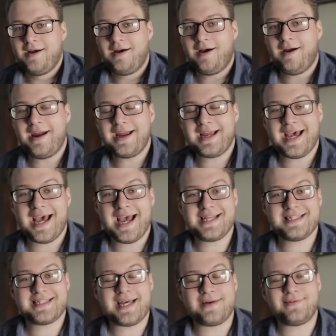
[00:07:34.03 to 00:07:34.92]
Alright
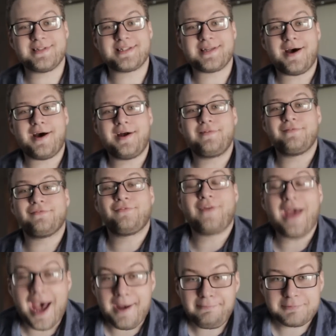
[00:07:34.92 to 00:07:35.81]
guys, that was
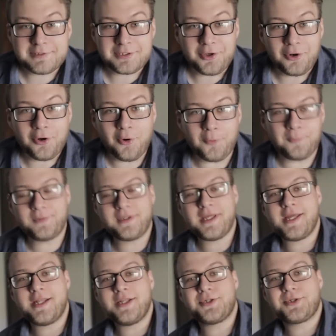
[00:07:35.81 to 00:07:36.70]
Unwrapped. Hope
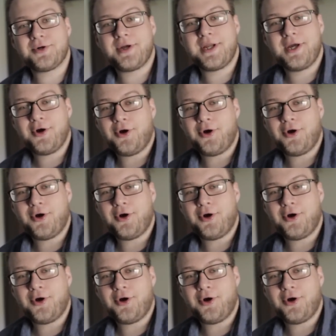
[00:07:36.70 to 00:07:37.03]
you enjoyed it.